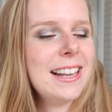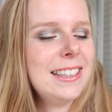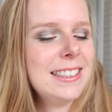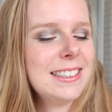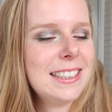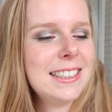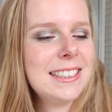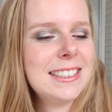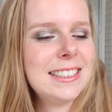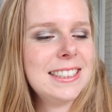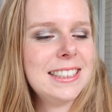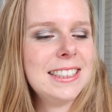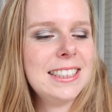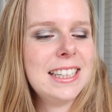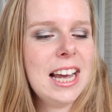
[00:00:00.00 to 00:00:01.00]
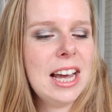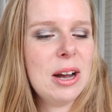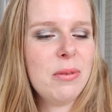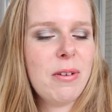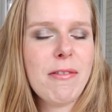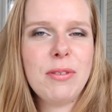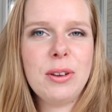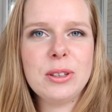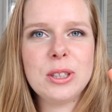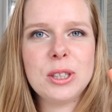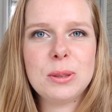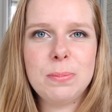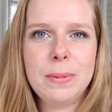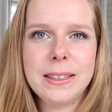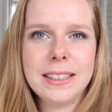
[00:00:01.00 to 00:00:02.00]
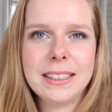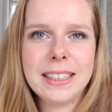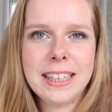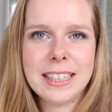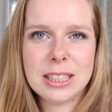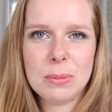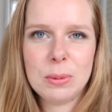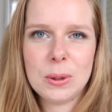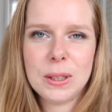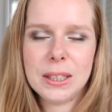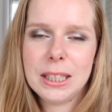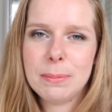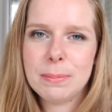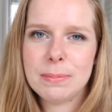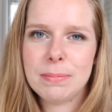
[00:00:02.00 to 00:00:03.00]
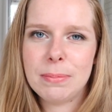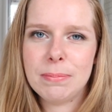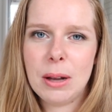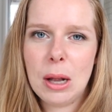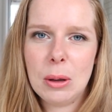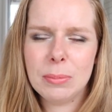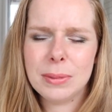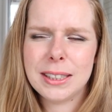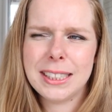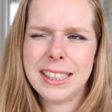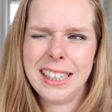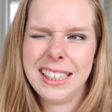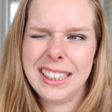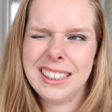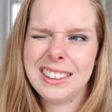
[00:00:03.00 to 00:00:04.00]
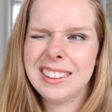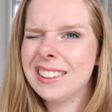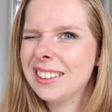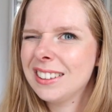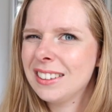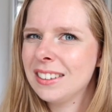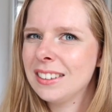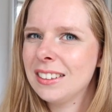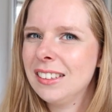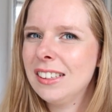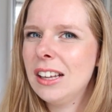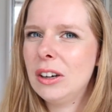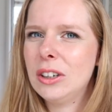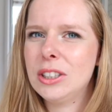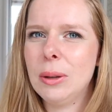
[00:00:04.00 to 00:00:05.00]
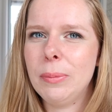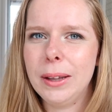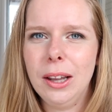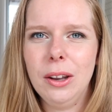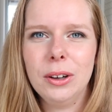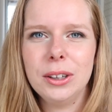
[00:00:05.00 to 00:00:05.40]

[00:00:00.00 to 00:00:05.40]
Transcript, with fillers: This is the uh, Revlon Just Bitten Kissable Lip Balm Stain or something